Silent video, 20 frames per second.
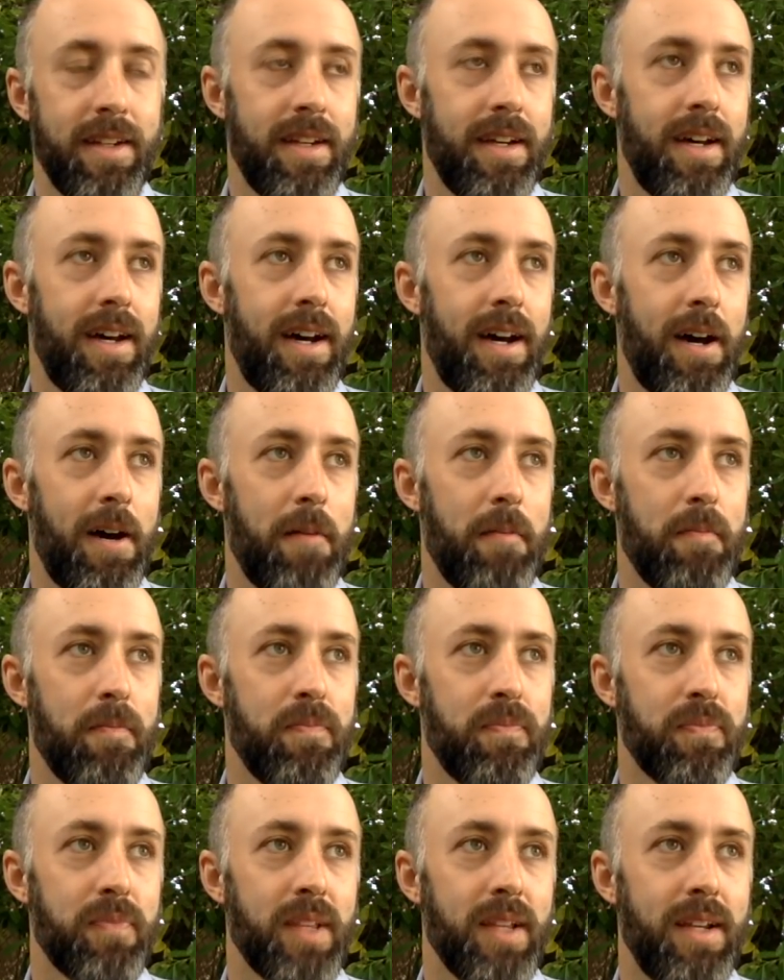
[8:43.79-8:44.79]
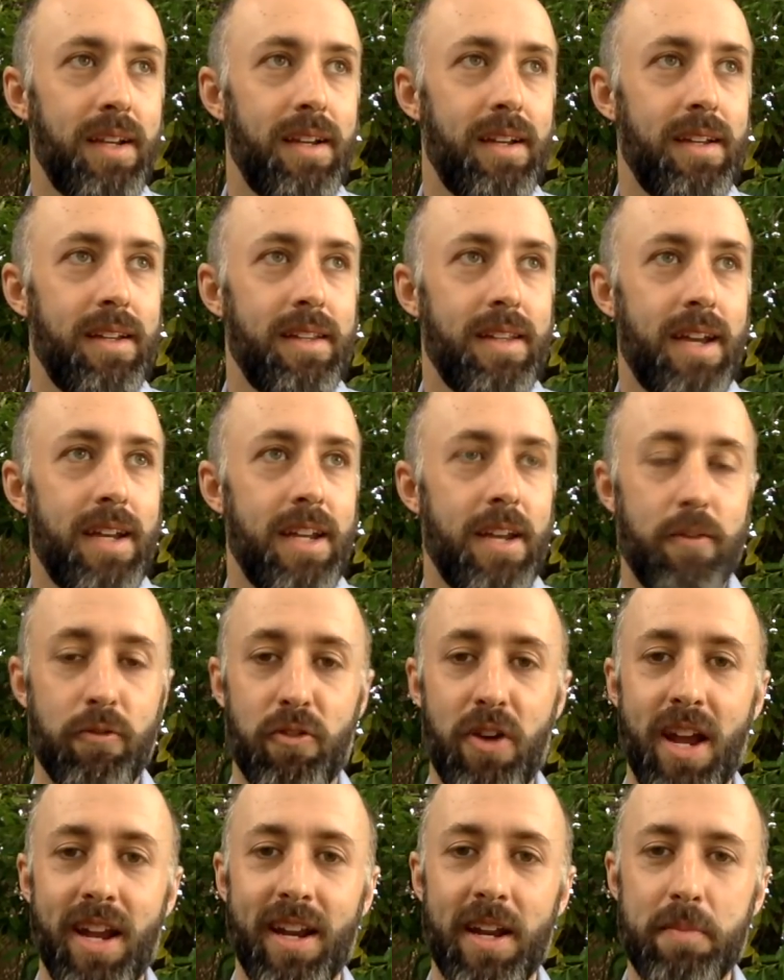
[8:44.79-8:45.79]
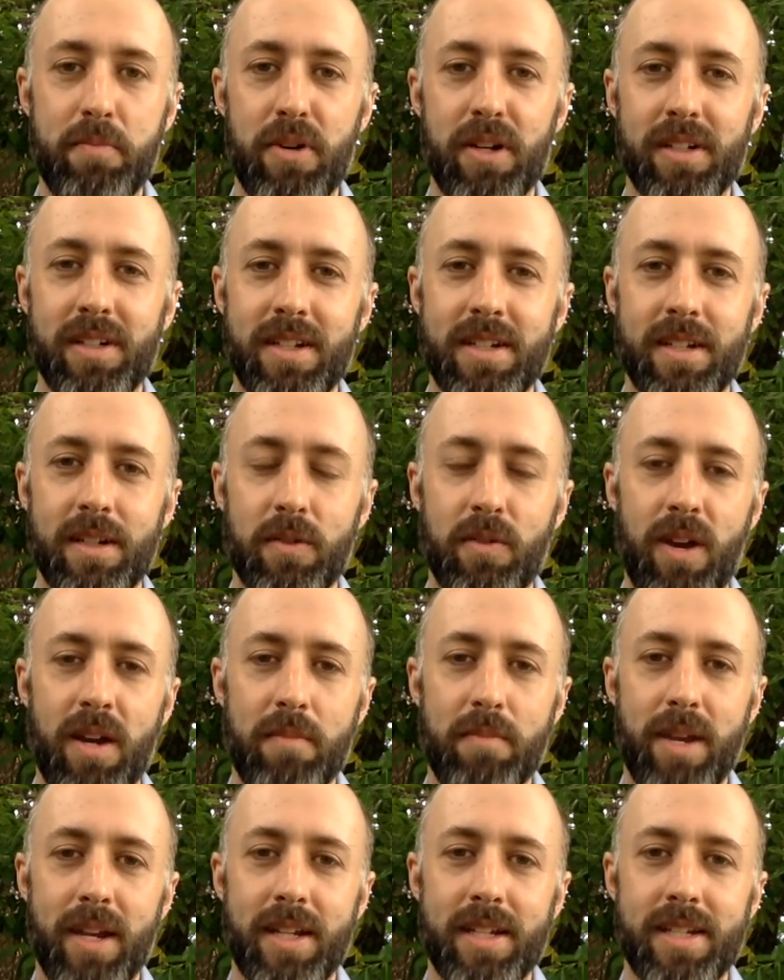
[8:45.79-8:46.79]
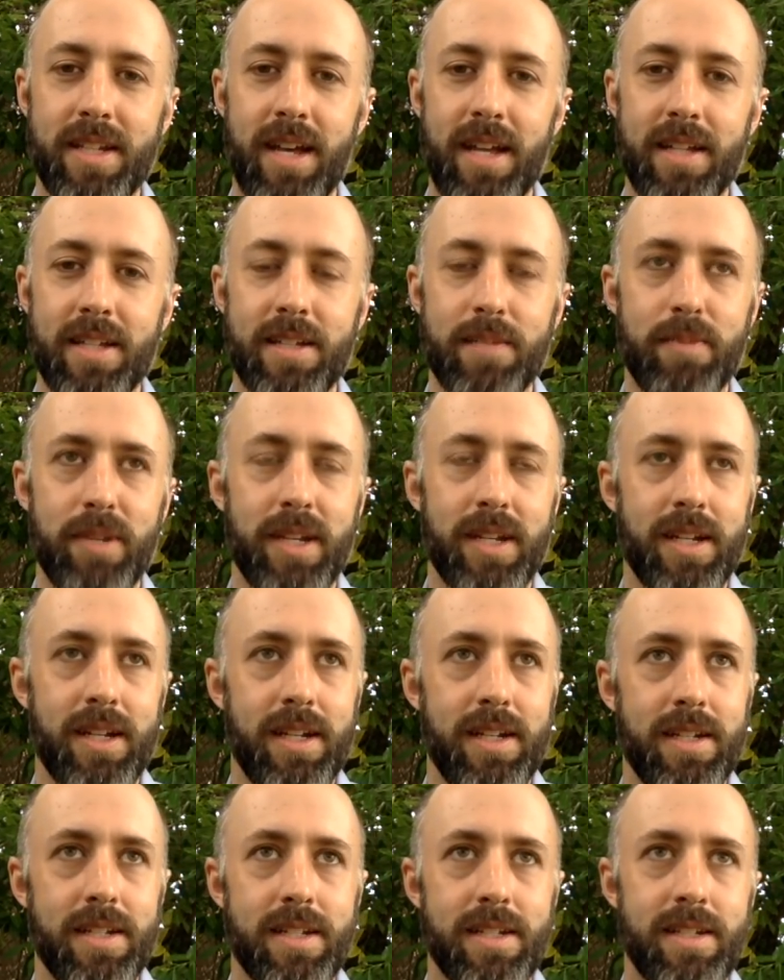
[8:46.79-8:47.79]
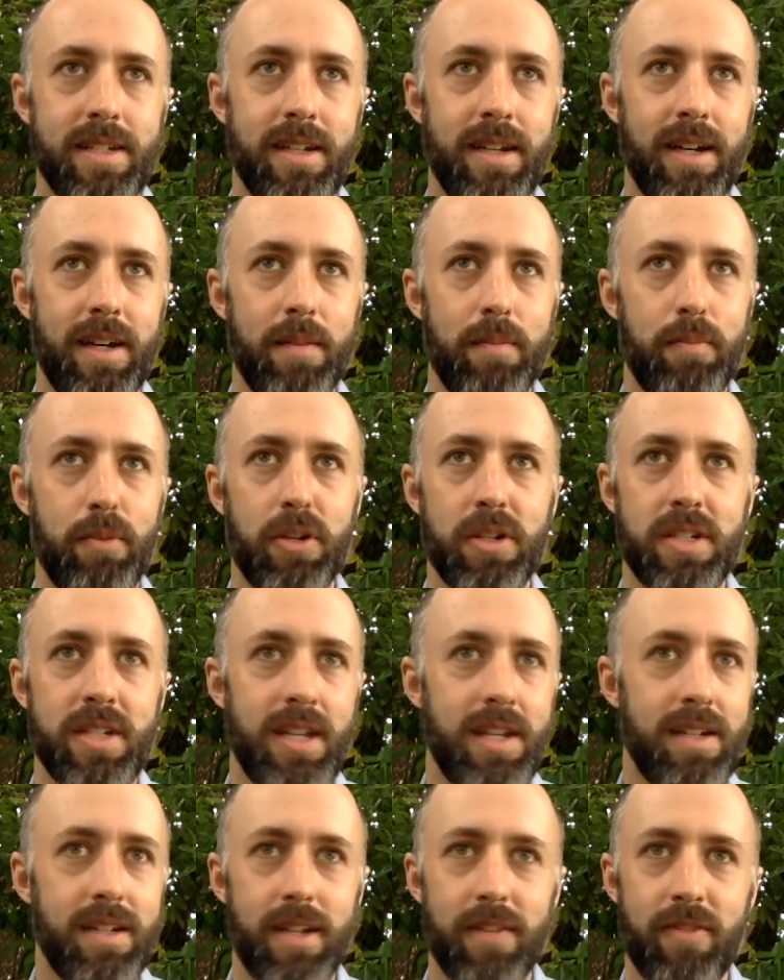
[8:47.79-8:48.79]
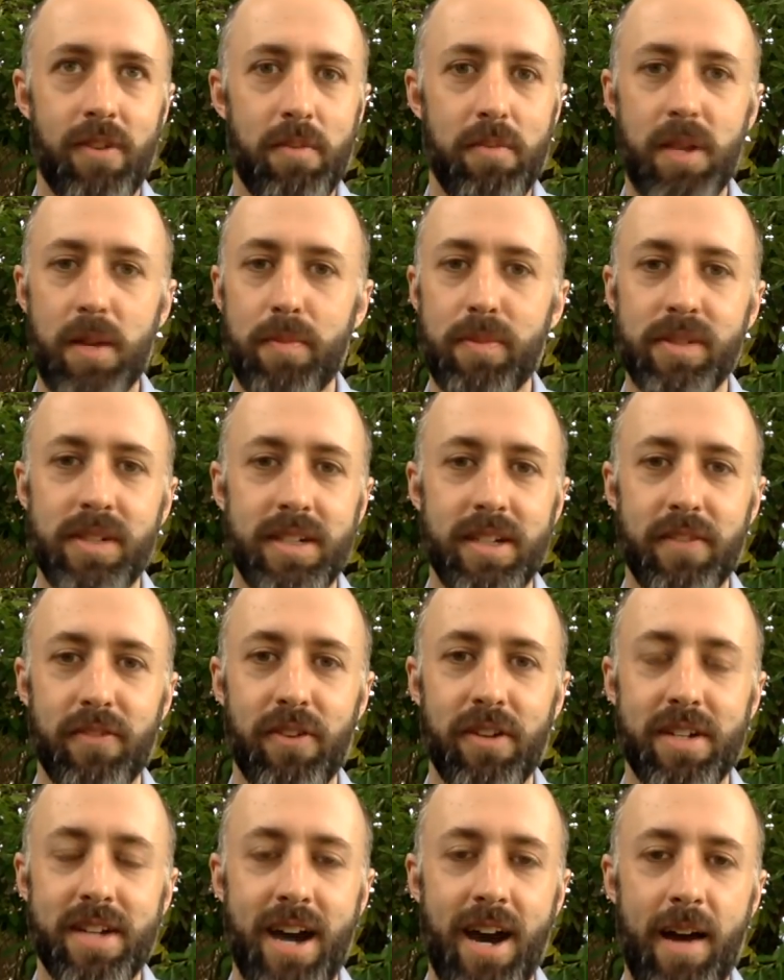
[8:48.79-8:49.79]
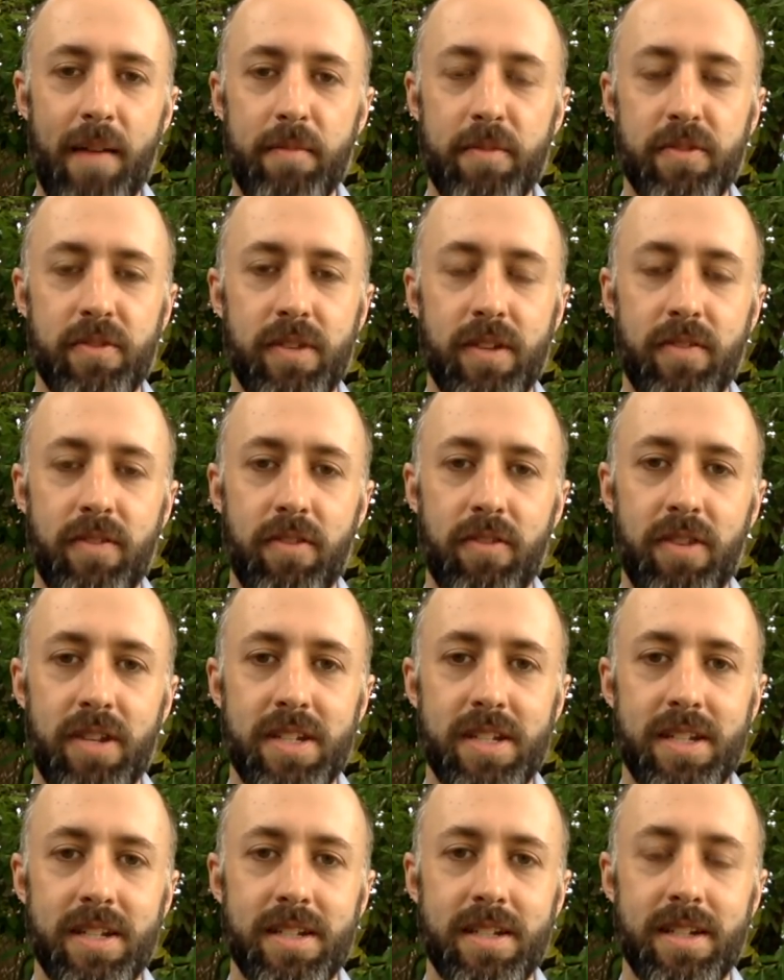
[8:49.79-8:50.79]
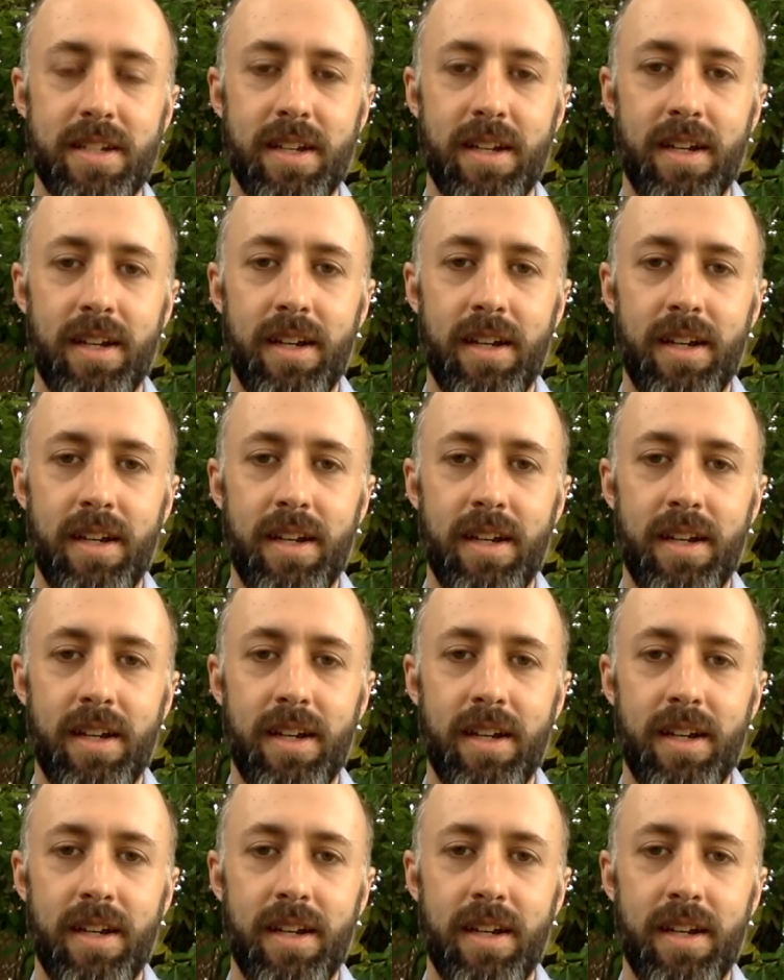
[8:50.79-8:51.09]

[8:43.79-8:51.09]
the idea of rating a book doesn't quite make sense, because books hit different people at different times for different reasons.